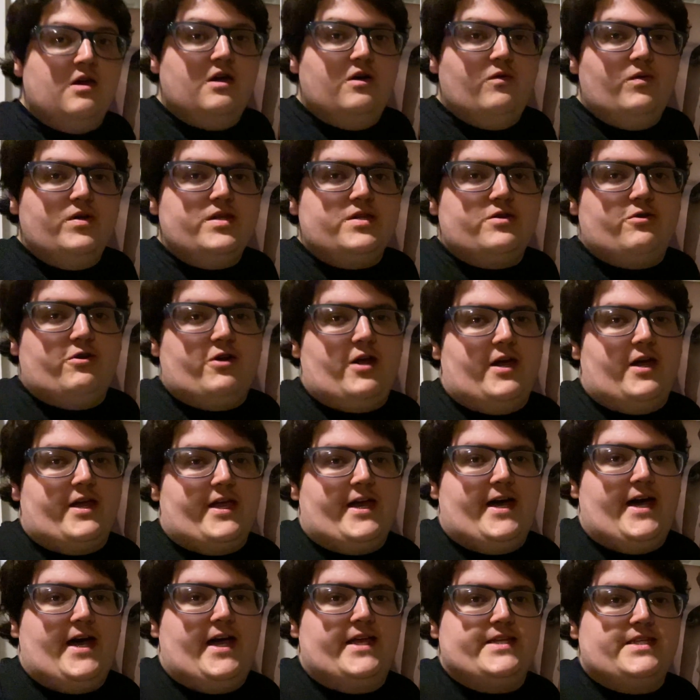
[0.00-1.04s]
What's going on,
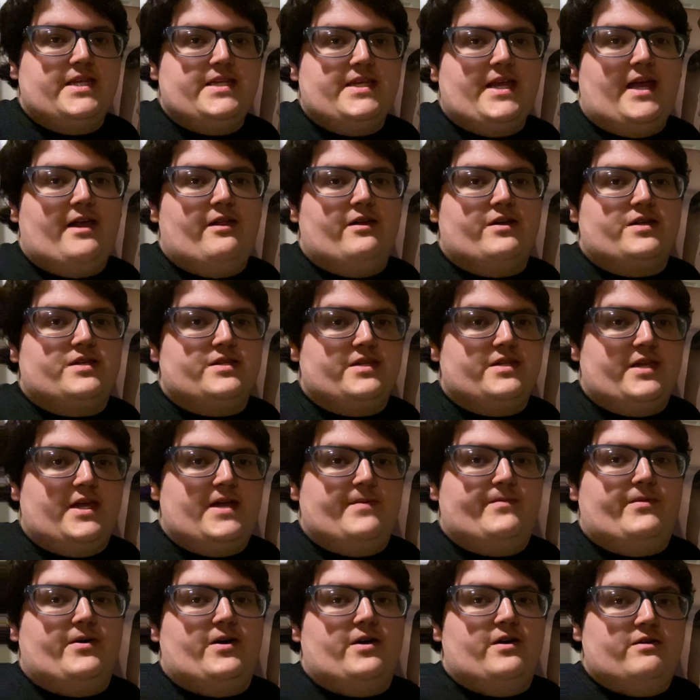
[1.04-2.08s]
guys? It's Alex
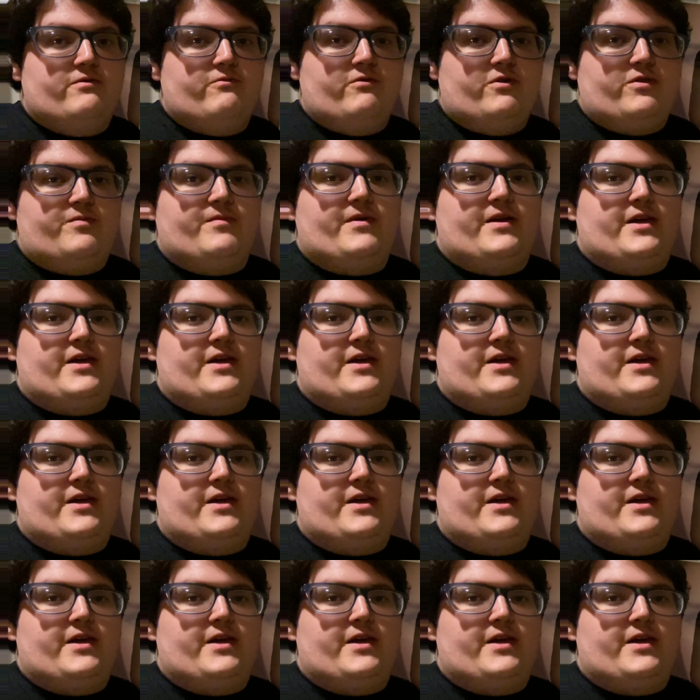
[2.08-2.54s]
Leyba with my